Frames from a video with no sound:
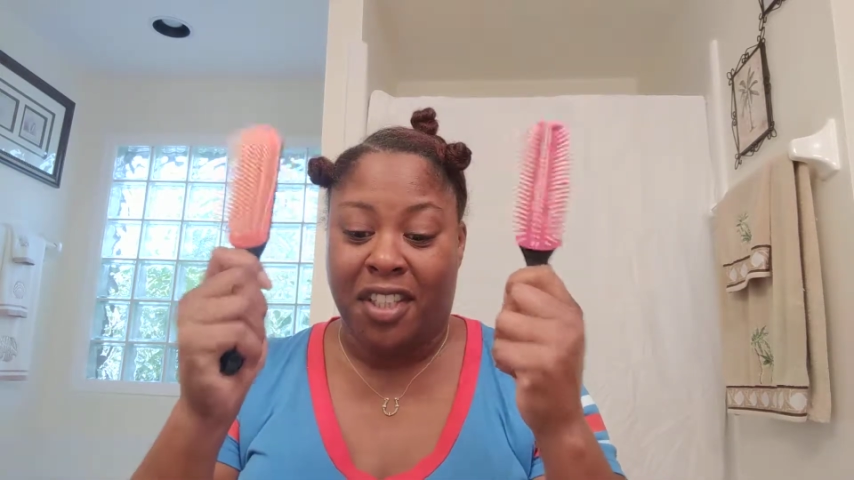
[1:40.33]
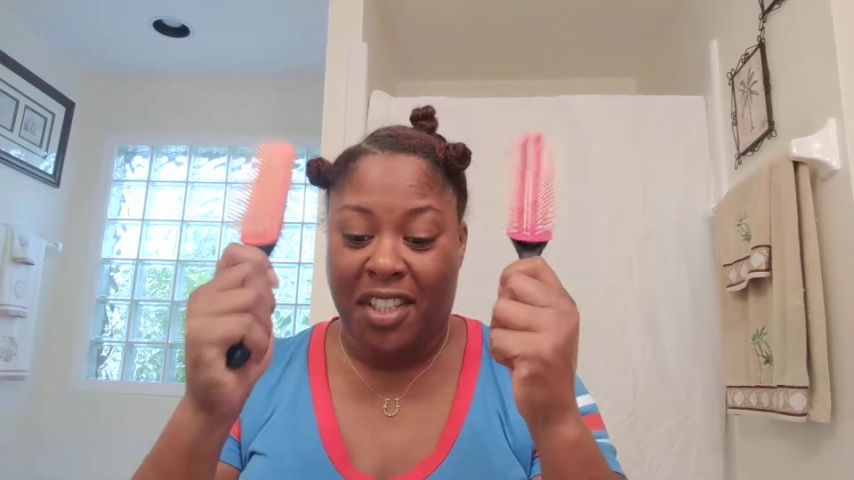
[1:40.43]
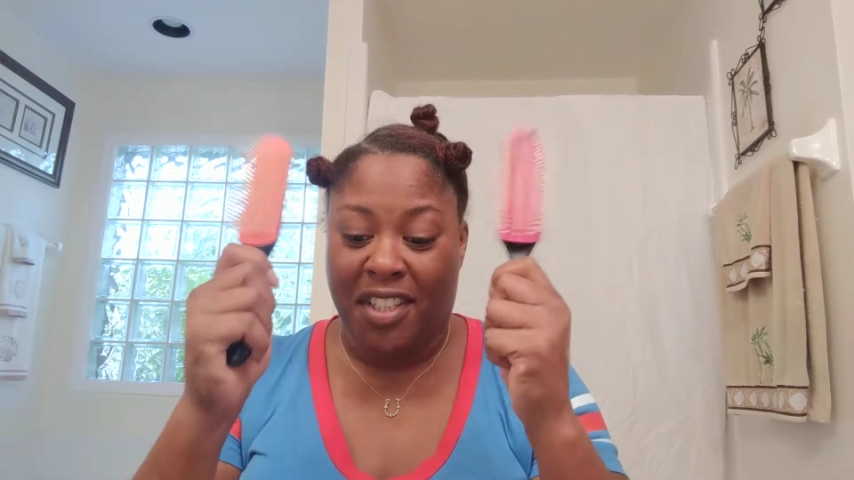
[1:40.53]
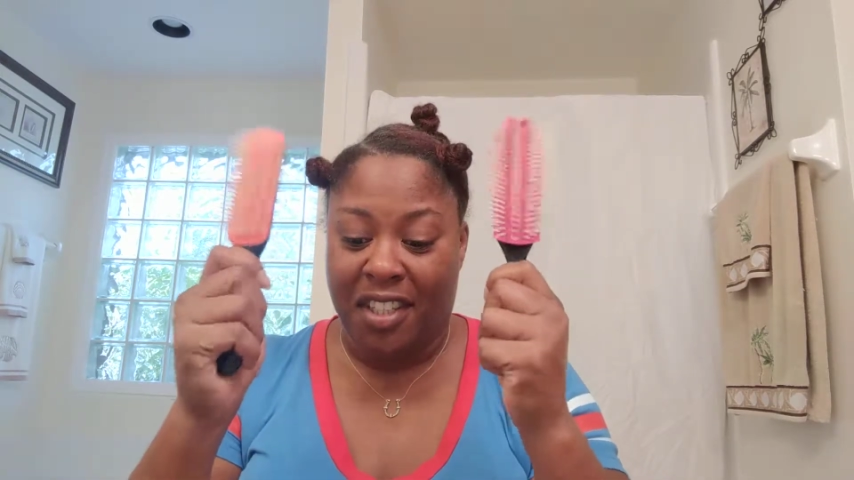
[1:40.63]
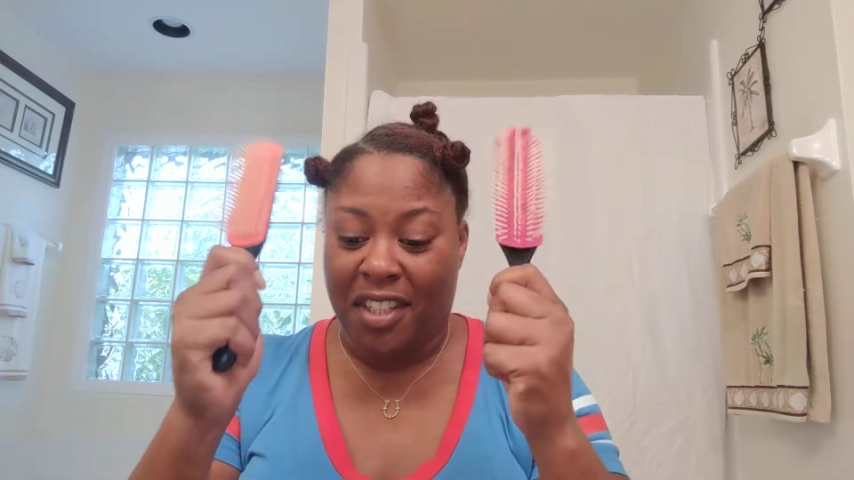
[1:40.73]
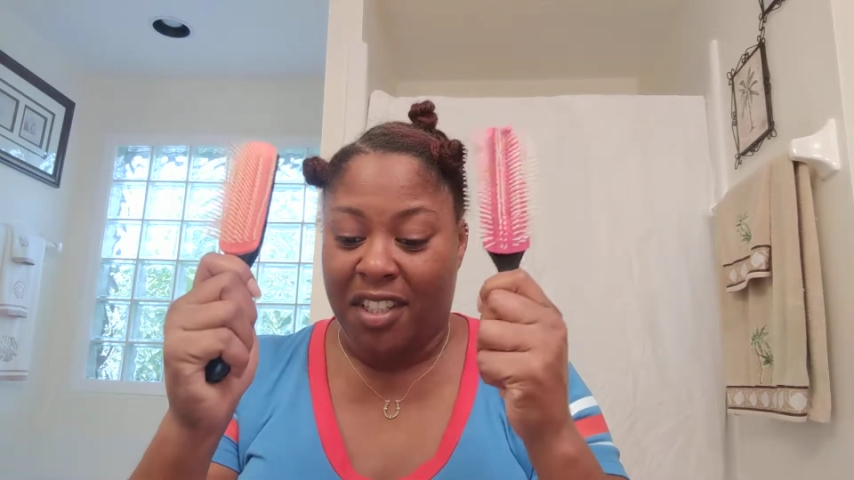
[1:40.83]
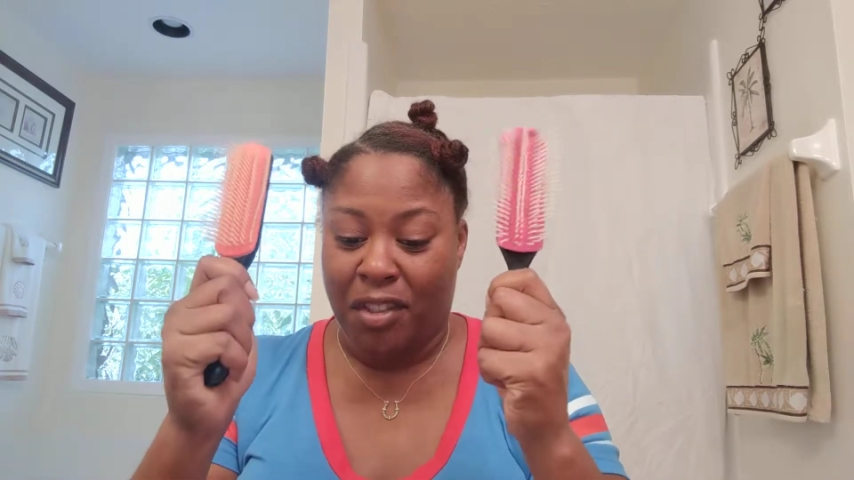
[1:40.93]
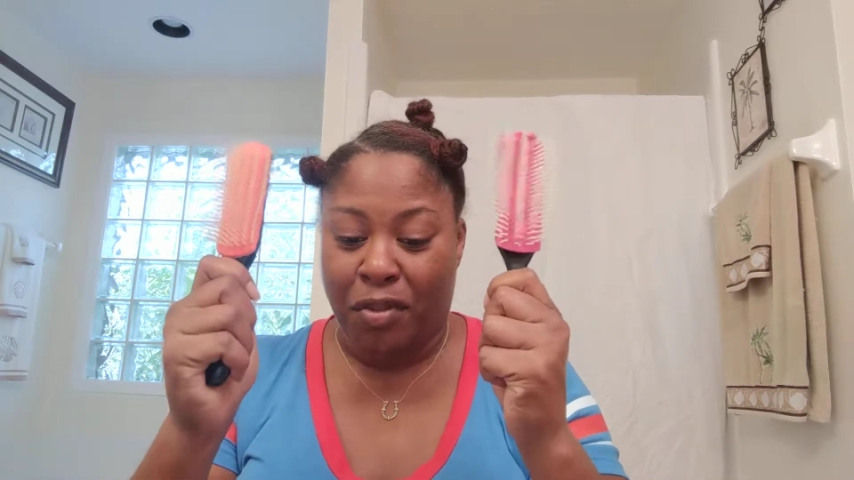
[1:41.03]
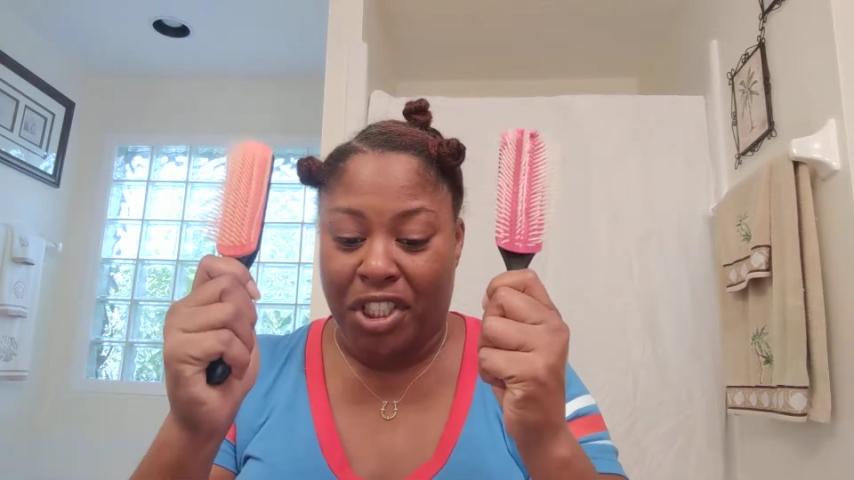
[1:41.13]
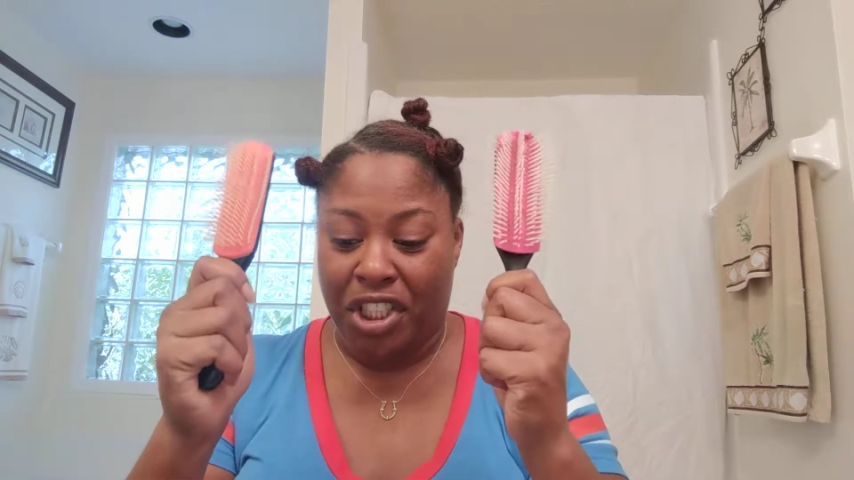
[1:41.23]
this
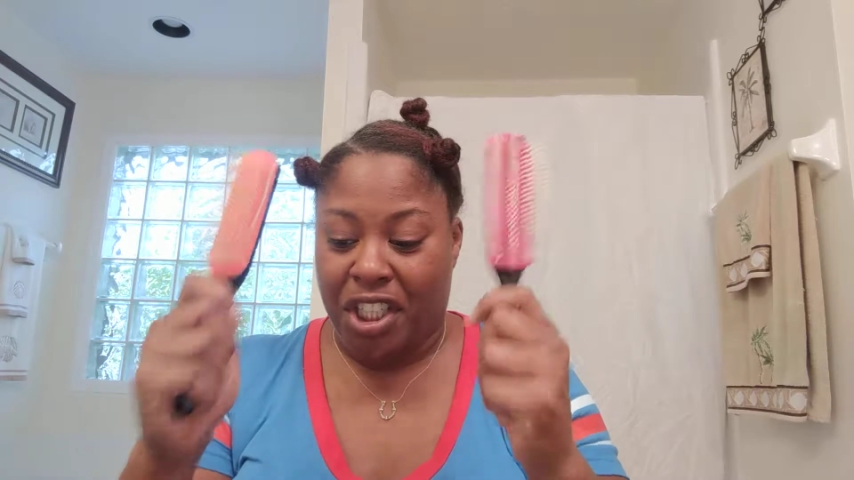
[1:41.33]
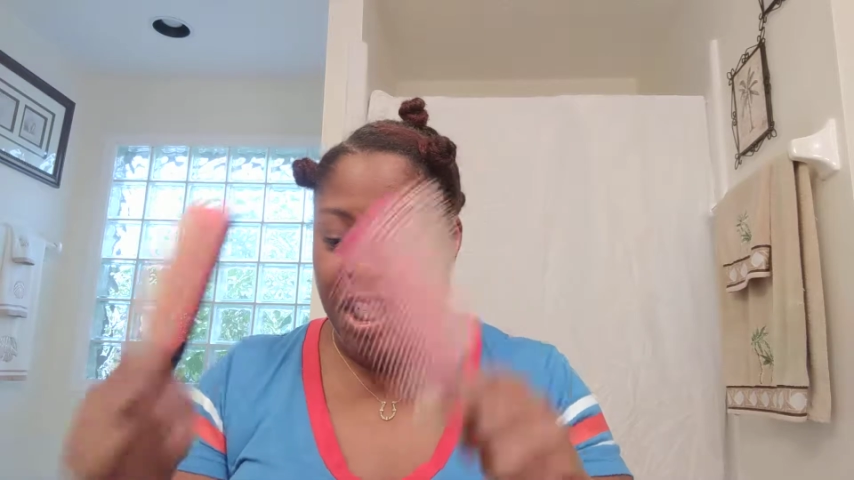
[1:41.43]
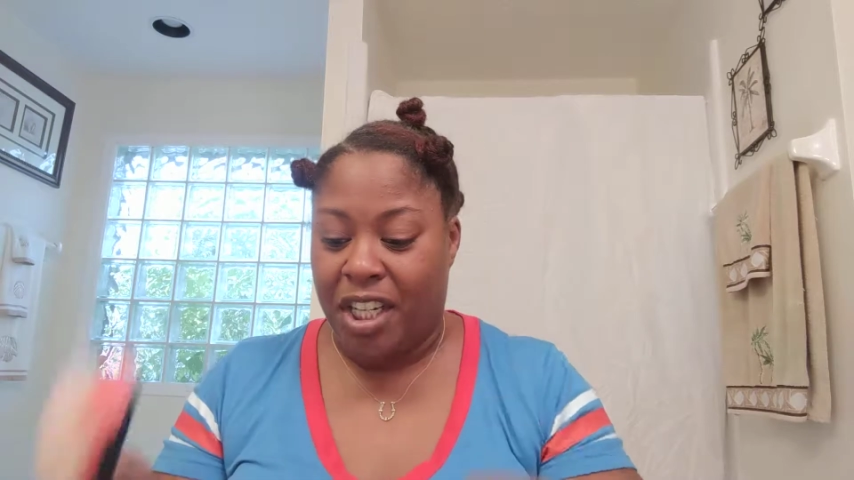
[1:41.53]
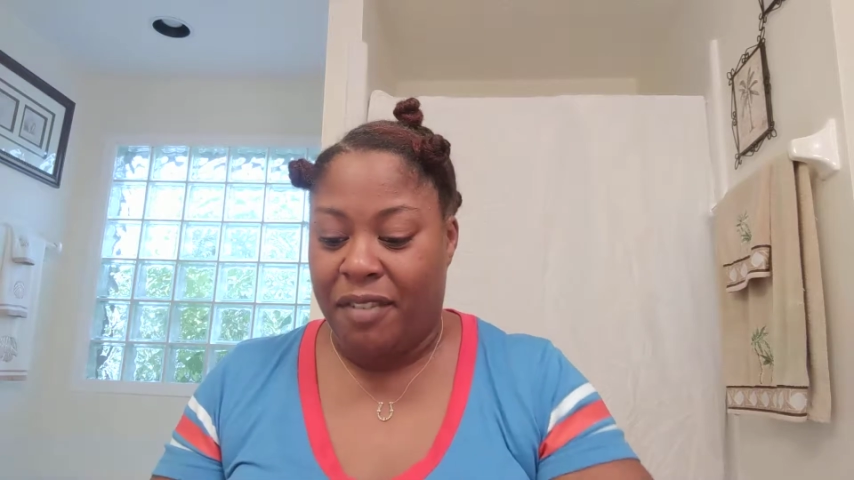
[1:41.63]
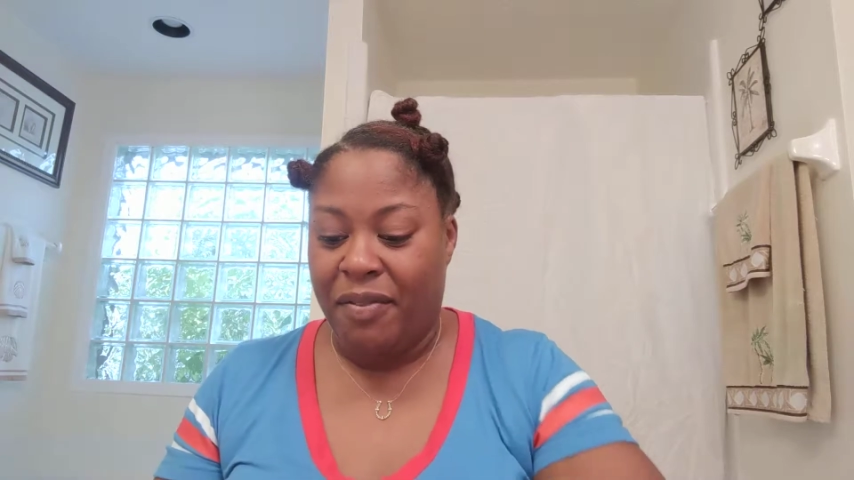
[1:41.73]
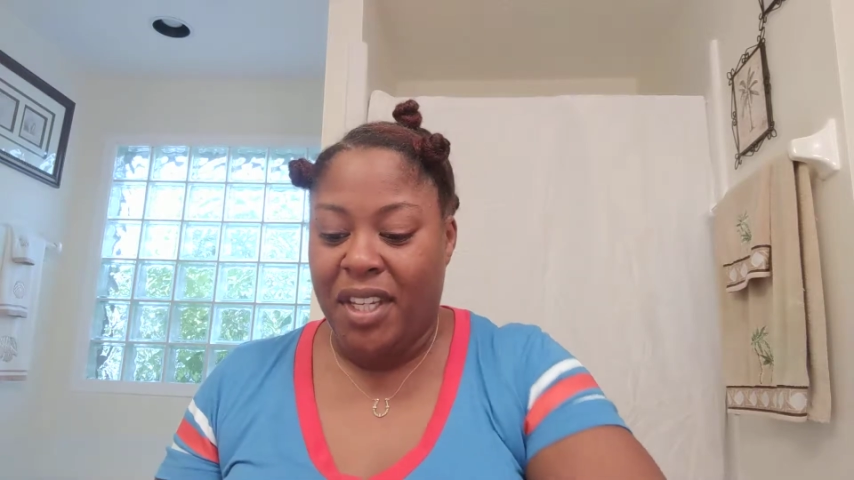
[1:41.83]
is what you get.